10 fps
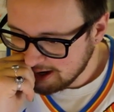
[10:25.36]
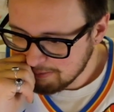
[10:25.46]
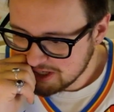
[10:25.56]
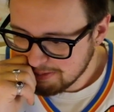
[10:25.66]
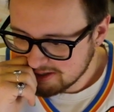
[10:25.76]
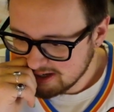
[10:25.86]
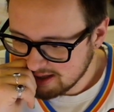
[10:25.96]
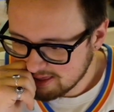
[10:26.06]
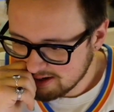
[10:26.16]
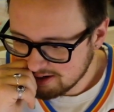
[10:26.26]

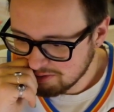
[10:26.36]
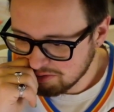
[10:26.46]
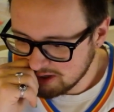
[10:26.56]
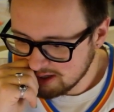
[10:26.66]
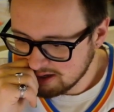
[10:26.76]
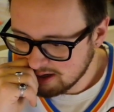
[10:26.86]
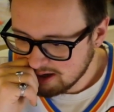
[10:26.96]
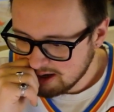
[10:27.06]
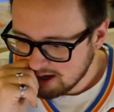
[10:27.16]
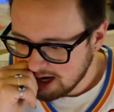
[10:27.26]
expecting a Thunder win.
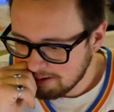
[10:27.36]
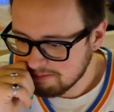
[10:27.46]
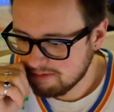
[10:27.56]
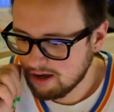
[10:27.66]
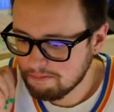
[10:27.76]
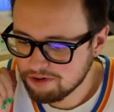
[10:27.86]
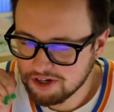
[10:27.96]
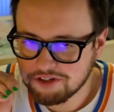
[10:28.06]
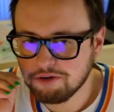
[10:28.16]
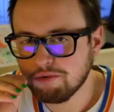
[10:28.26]
I'm
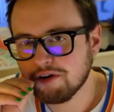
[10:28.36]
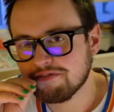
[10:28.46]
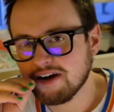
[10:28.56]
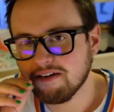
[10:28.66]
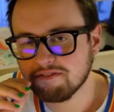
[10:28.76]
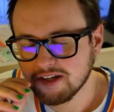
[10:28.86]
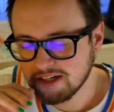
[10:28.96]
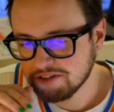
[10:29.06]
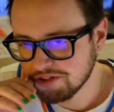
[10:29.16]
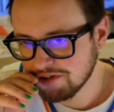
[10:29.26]
predicting
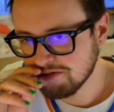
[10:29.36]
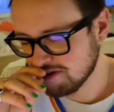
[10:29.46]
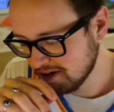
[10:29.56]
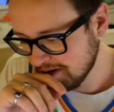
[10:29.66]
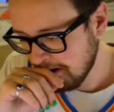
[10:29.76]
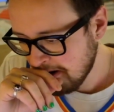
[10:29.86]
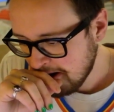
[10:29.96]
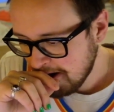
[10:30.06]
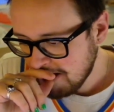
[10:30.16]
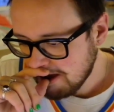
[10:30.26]
105-92 Thunder.
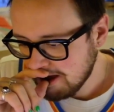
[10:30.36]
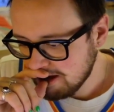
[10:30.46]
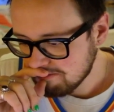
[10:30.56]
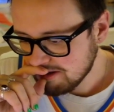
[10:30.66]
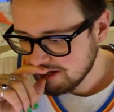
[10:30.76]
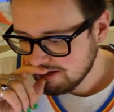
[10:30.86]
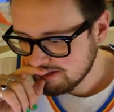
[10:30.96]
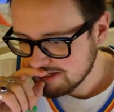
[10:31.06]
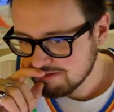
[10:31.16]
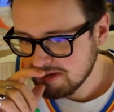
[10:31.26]

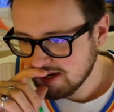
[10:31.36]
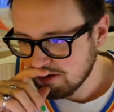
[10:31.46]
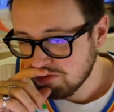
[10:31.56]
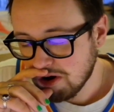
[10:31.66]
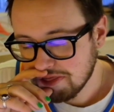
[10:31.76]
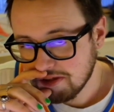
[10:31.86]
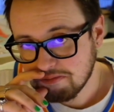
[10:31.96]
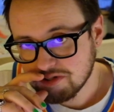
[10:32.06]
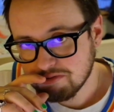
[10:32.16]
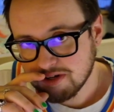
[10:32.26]
It doesn't mean I want
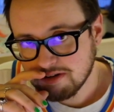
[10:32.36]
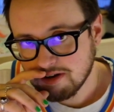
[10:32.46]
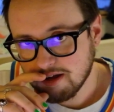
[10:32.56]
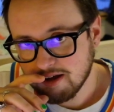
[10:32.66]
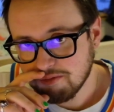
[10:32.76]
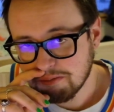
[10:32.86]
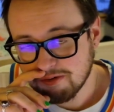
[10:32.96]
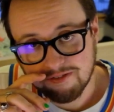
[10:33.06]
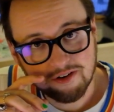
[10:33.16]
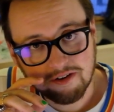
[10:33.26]
them to win. I would
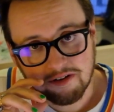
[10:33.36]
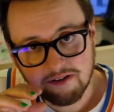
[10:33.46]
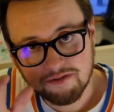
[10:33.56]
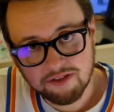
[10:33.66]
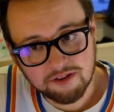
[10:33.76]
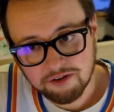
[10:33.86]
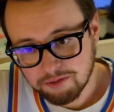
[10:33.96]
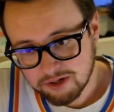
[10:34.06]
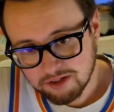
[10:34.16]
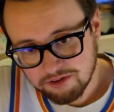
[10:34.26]
prefer it if the
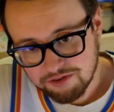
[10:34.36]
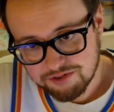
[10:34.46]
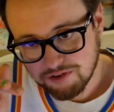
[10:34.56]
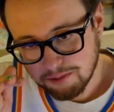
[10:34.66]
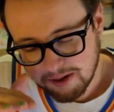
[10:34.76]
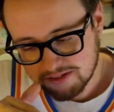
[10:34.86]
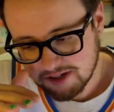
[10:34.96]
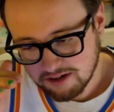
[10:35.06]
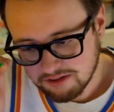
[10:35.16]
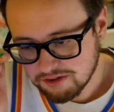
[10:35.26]
Thunder were to lose, fall back
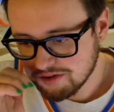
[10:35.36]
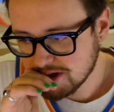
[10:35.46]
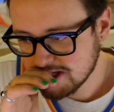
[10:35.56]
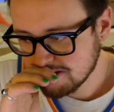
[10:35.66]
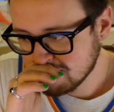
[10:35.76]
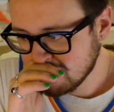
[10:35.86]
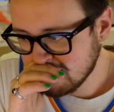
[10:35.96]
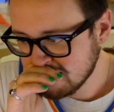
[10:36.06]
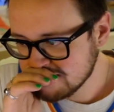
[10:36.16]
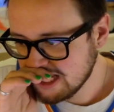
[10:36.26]
down in those
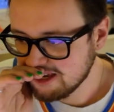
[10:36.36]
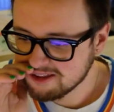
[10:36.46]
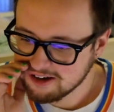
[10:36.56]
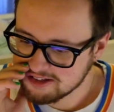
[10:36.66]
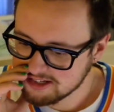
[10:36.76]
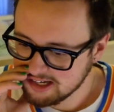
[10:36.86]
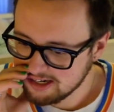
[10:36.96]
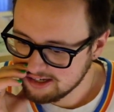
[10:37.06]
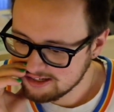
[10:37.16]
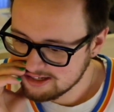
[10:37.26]
tankathon
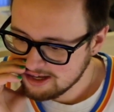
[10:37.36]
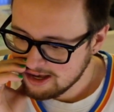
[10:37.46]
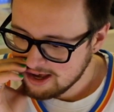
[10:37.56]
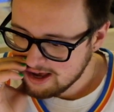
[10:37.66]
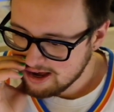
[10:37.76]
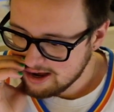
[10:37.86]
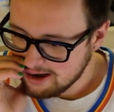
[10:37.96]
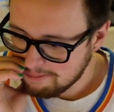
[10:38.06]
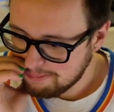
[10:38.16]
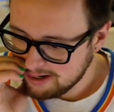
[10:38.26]
standings.
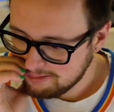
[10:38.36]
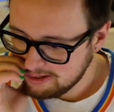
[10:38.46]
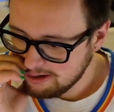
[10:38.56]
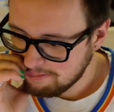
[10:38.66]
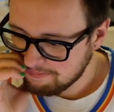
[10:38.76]
But